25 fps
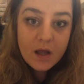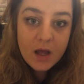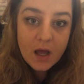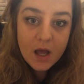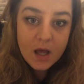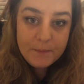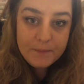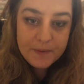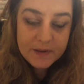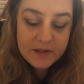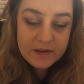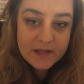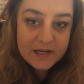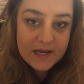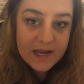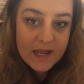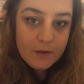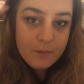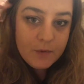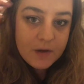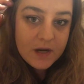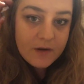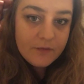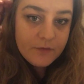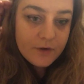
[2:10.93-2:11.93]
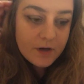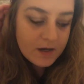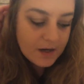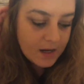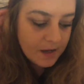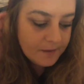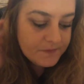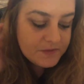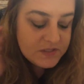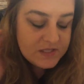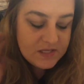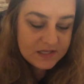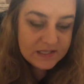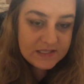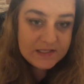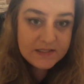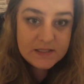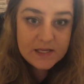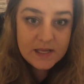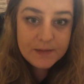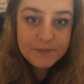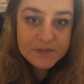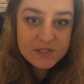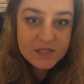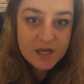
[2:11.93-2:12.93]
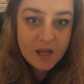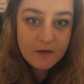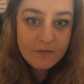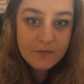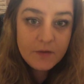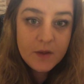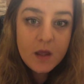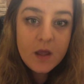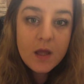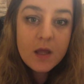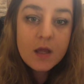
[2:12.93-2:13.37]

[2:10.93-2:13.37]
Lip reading: ability, whenever it comes to this deep stuff,